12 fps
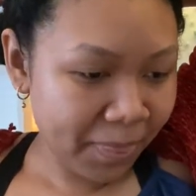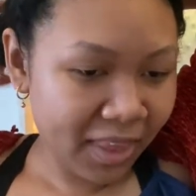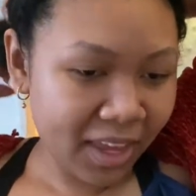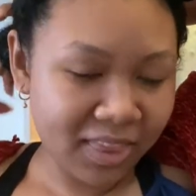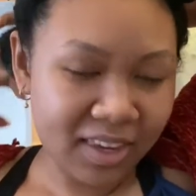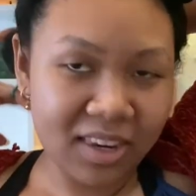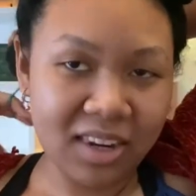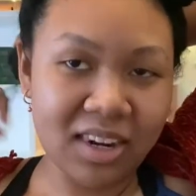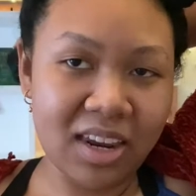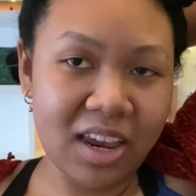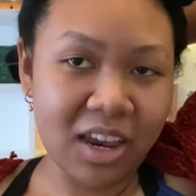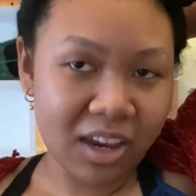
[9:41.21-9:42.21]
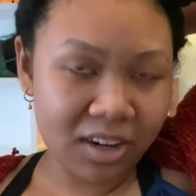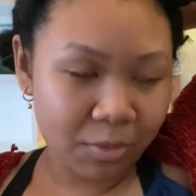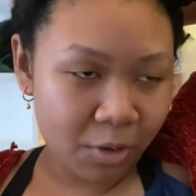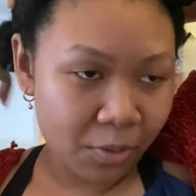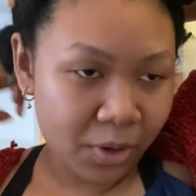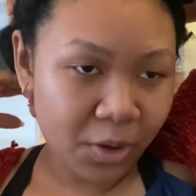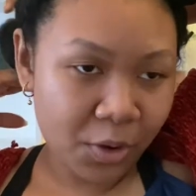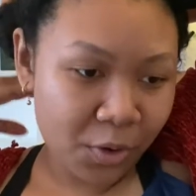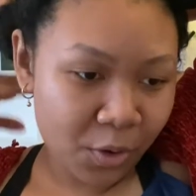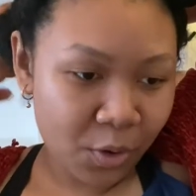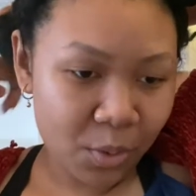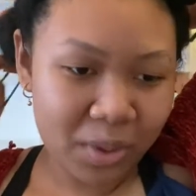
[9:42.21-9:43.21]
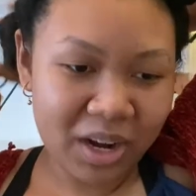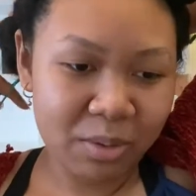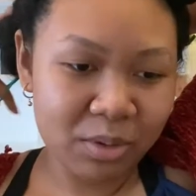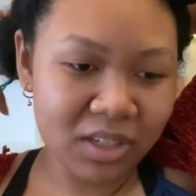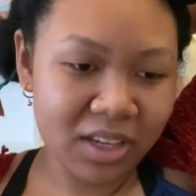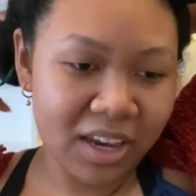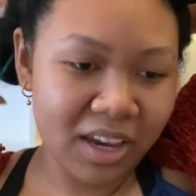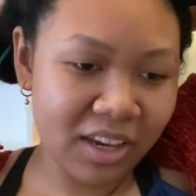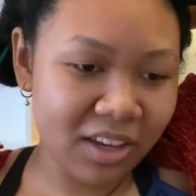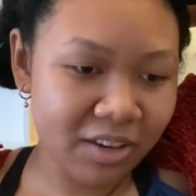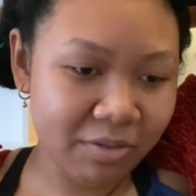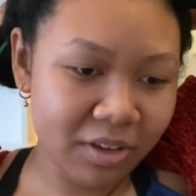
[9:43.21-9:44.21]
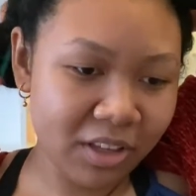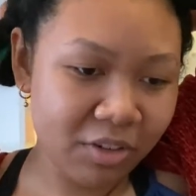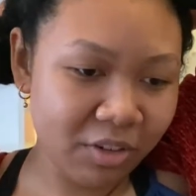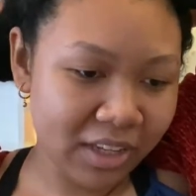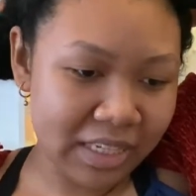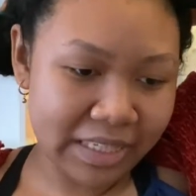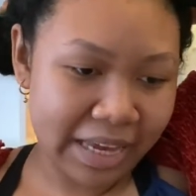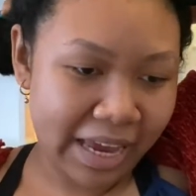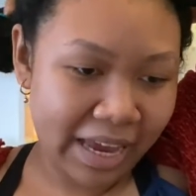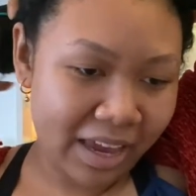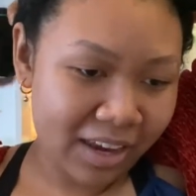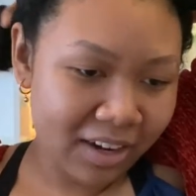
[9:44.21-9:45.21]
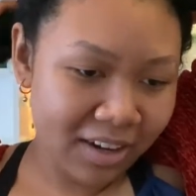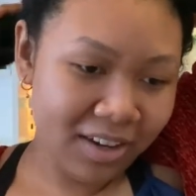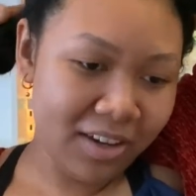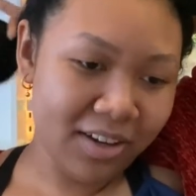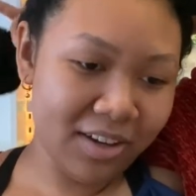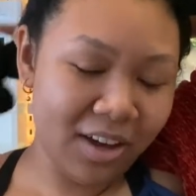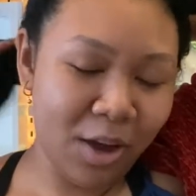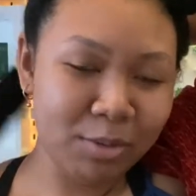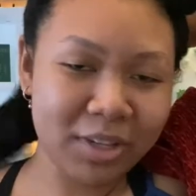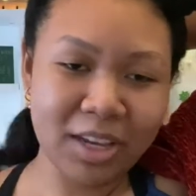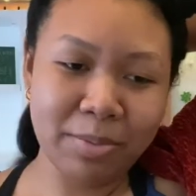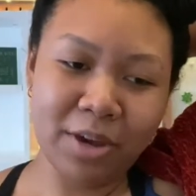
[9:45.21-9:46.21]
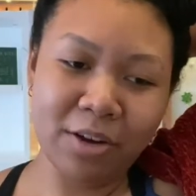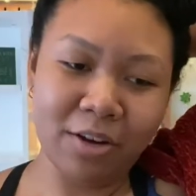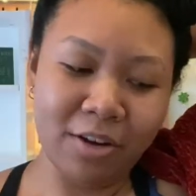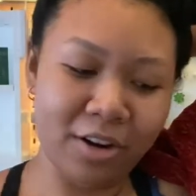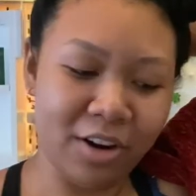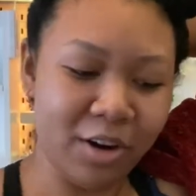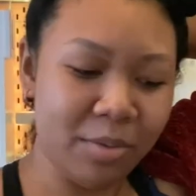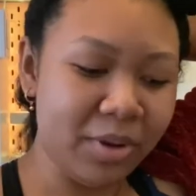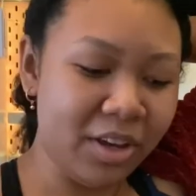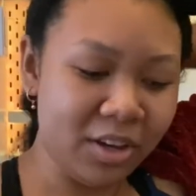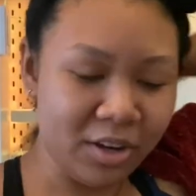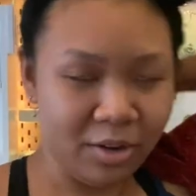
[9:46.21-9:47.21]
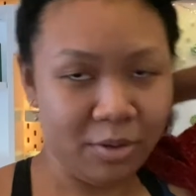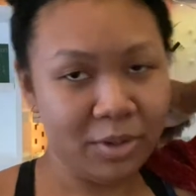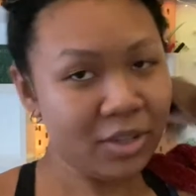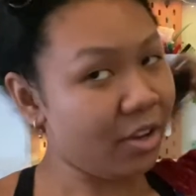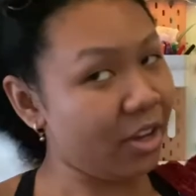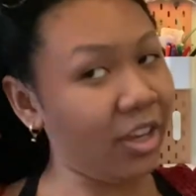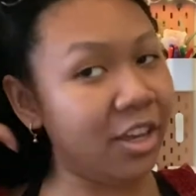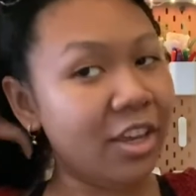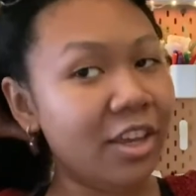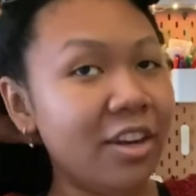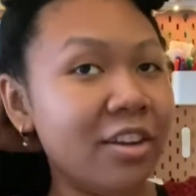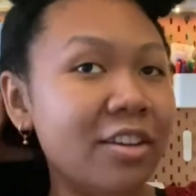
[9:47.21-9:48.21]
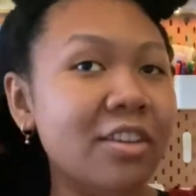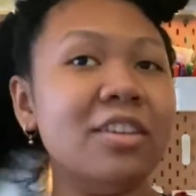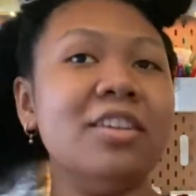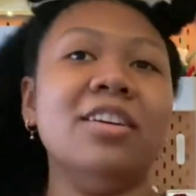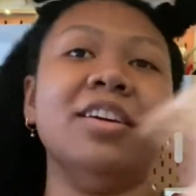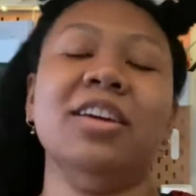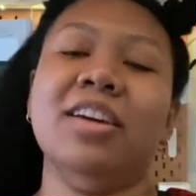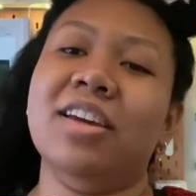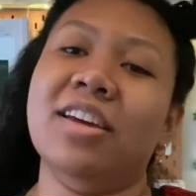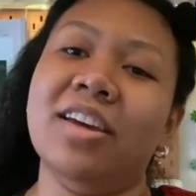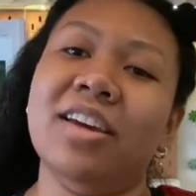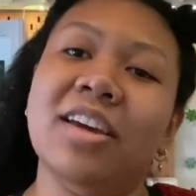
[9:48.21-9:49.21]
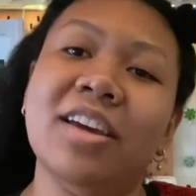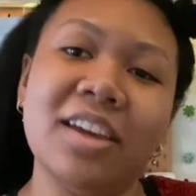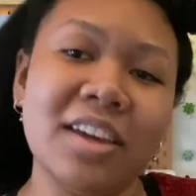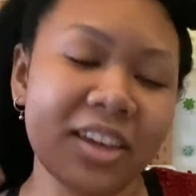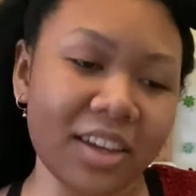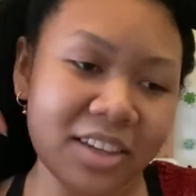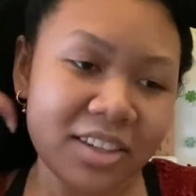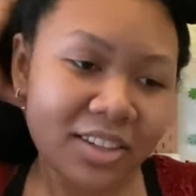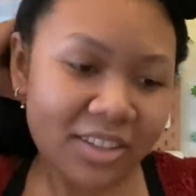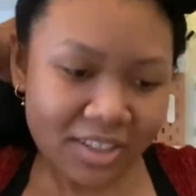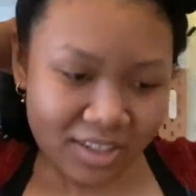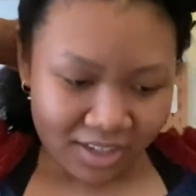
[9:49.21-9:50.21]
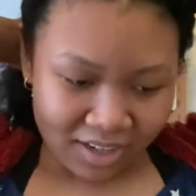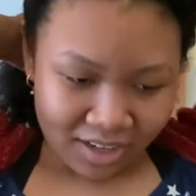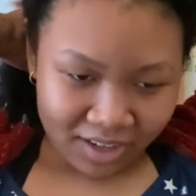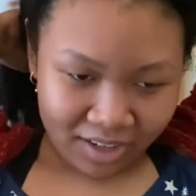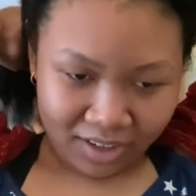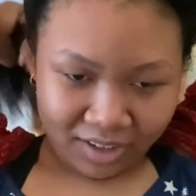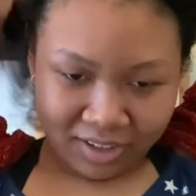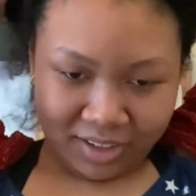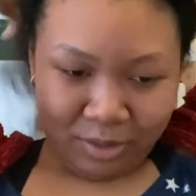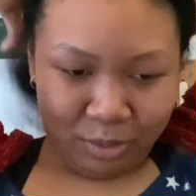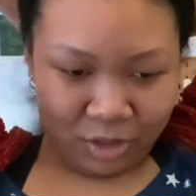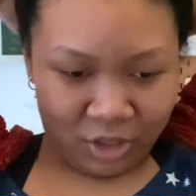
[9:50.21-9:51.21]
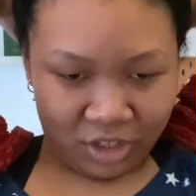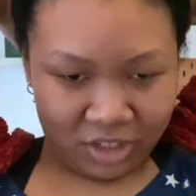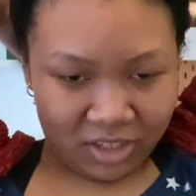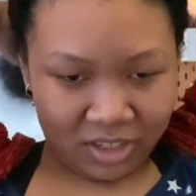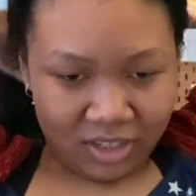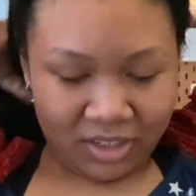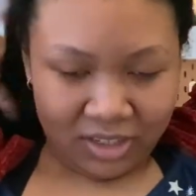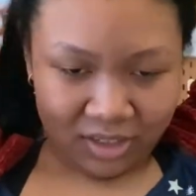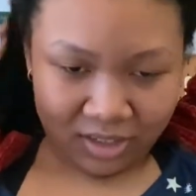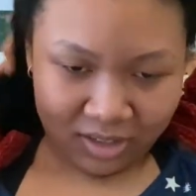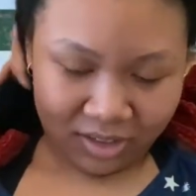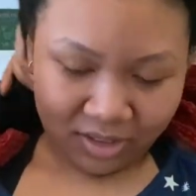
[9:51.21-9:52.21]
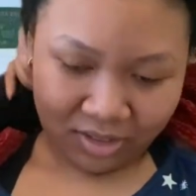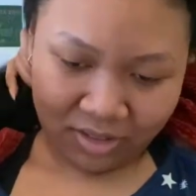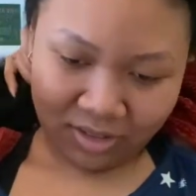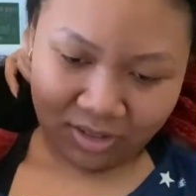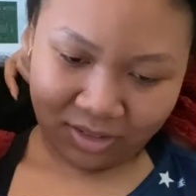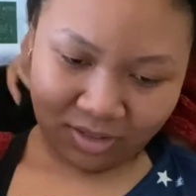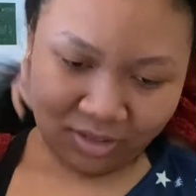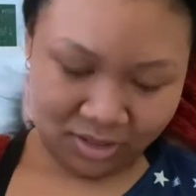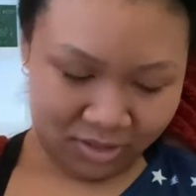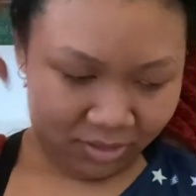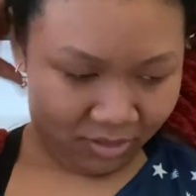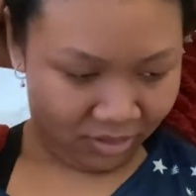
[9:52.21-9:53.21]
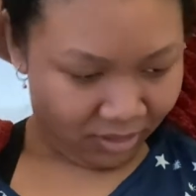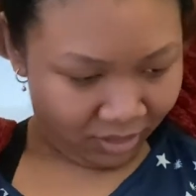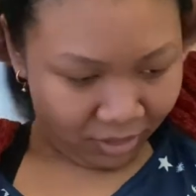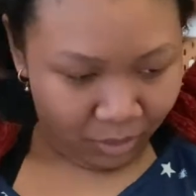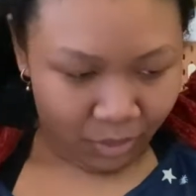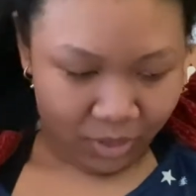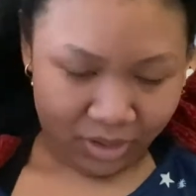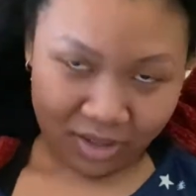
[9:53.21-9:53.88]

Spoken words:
at the end of the day, I end up going home, and I was like feeling really sad. I almost got hit by a car, but you know, it was all good. And yeah, it was just, I don't know.